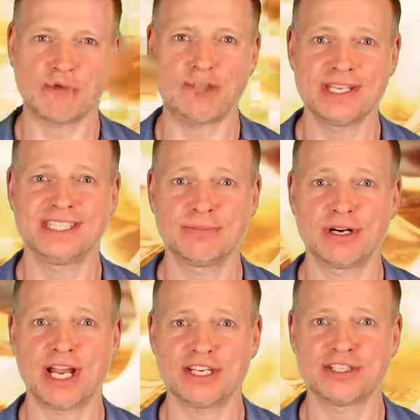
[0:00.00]
of his
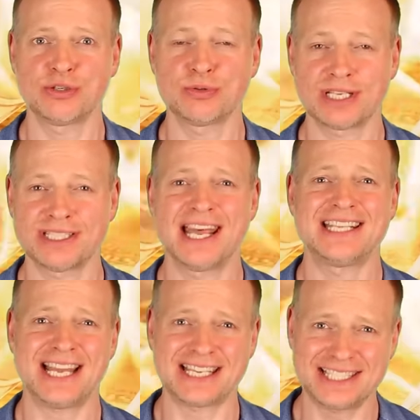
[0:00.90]
simulation users
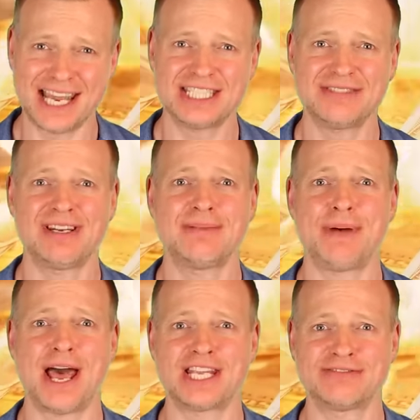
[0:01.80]
successfully
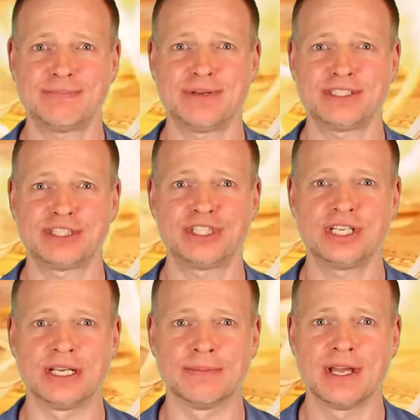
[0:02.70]
pass the P S
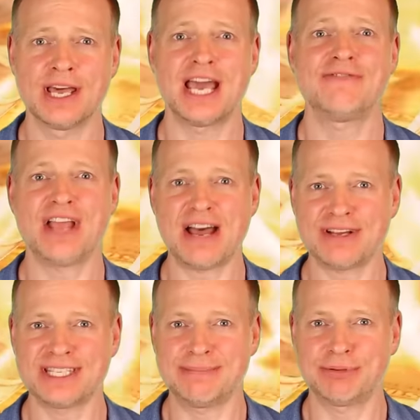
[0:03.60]
G, and the
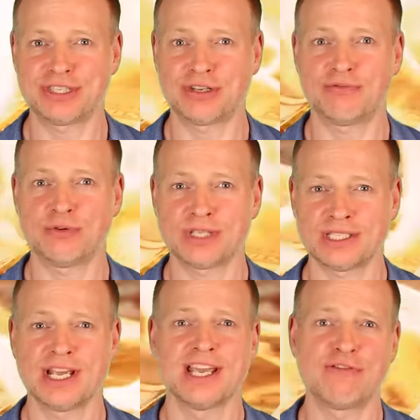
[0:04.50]
other ten percent of
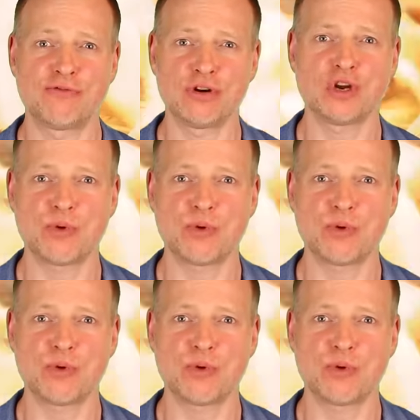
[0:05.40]
users he fully